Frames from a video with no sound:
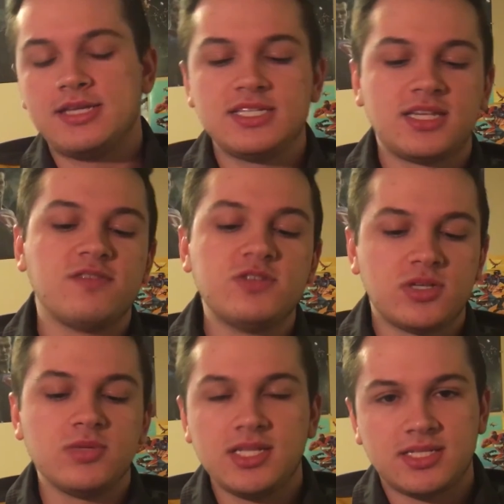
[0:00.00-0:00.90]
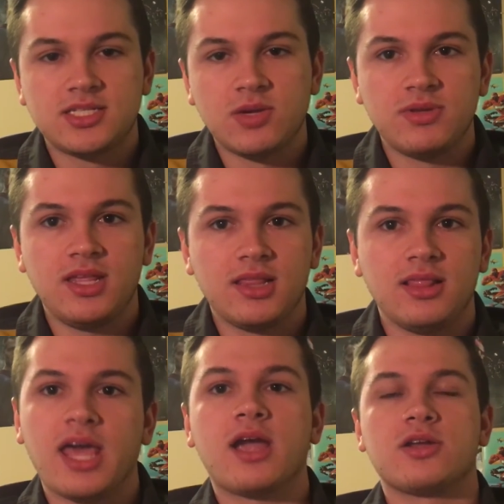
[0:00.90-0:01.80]
it just gives you so many
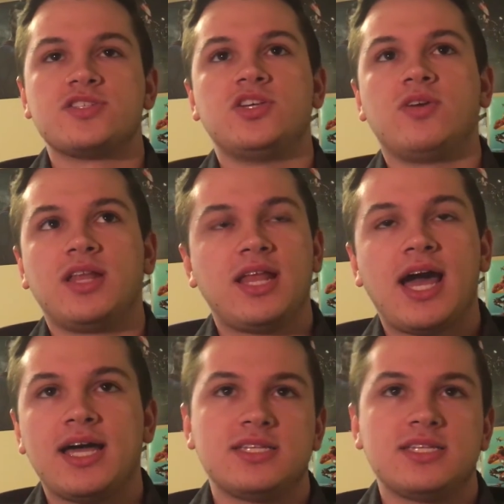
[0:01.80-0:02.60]
layers to it.